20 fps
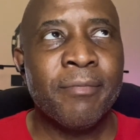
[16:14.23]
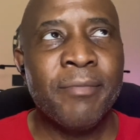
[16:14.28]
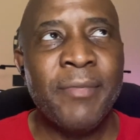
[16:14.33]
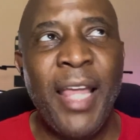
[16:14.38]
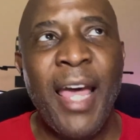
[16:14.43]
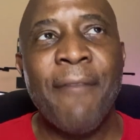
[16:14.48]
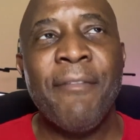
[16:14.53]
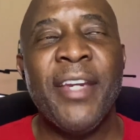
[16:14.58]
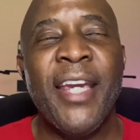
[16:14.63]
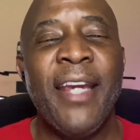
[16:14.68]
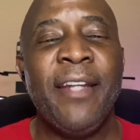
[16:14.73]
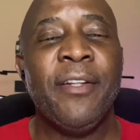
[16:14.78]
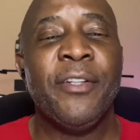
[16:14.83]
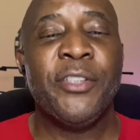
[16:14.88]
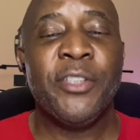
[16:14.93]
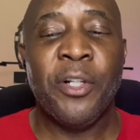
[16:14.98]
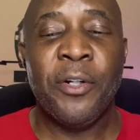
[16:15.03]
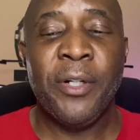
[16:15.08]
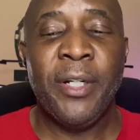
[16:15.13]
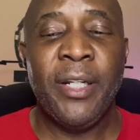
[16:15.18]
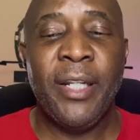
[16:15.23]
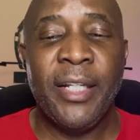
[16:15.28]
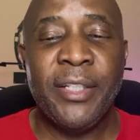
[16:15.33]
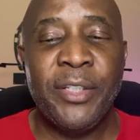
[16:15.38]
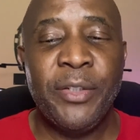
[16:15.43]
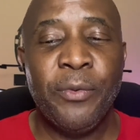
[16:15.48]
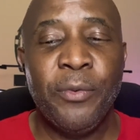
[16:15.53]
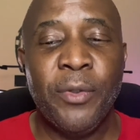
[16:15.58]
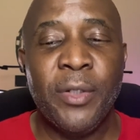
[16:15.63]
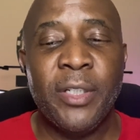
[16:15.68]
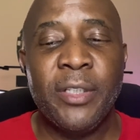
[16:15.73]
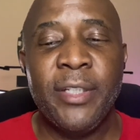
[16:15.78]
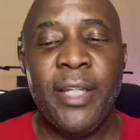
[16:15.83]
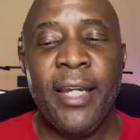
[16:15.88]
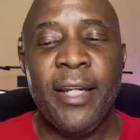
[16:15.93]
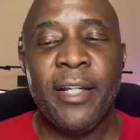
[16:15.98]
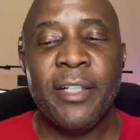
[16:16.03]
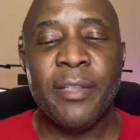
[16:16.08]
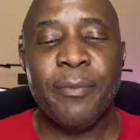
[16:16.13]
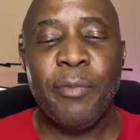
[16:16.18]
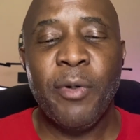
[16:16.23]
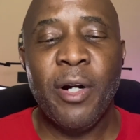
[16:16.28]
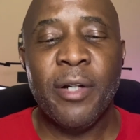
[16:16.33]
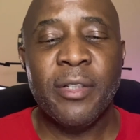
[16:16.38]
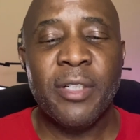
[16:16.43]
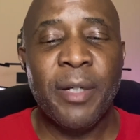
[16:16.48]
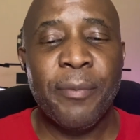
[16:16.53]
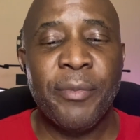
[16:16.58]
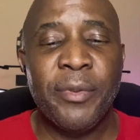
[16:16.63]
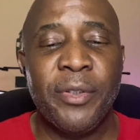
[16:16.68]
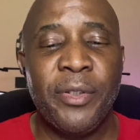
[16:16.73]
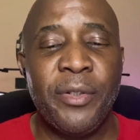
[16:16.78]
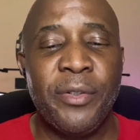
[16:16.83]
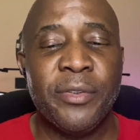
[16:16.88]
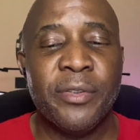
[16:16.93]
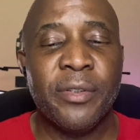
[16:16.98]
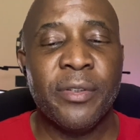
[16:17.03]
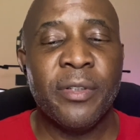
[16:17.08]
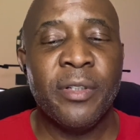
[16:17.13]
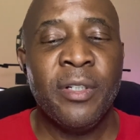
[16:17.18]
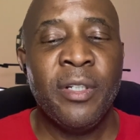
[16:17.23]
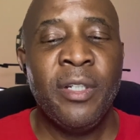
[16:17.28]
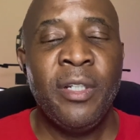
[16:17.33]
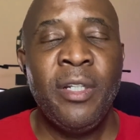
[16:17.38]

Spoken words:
navigating the journey that you want to take as a part-time producer.